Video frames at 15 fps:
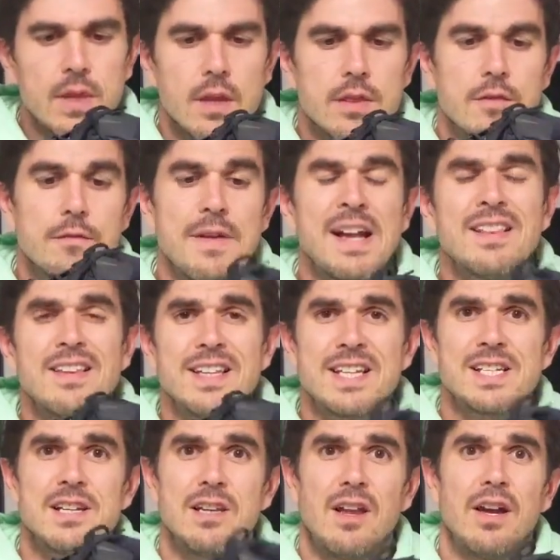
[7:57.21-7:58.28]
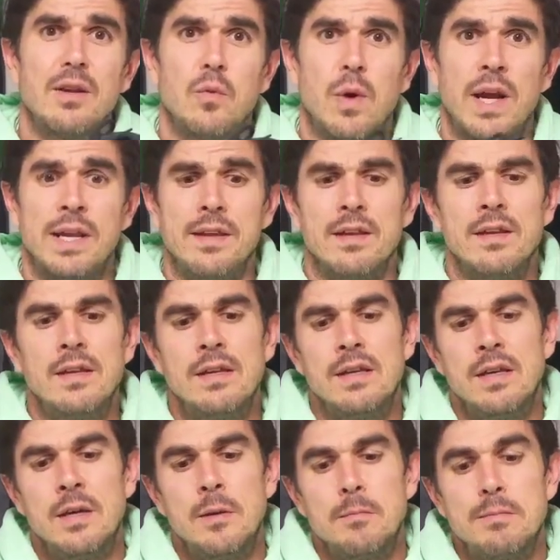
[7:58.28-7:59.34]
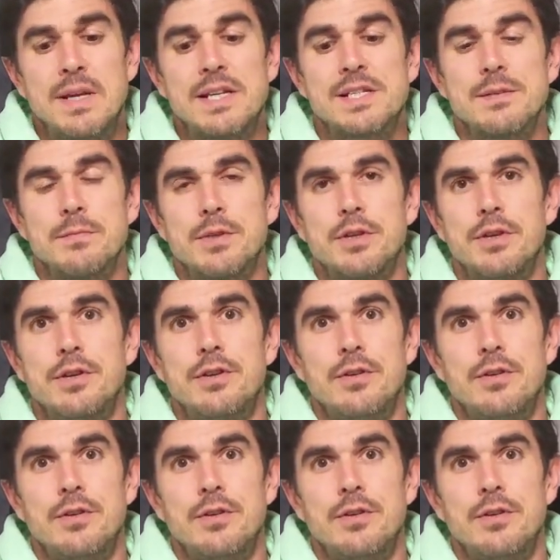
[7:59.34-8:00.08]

The fact that these are lightweight makes them good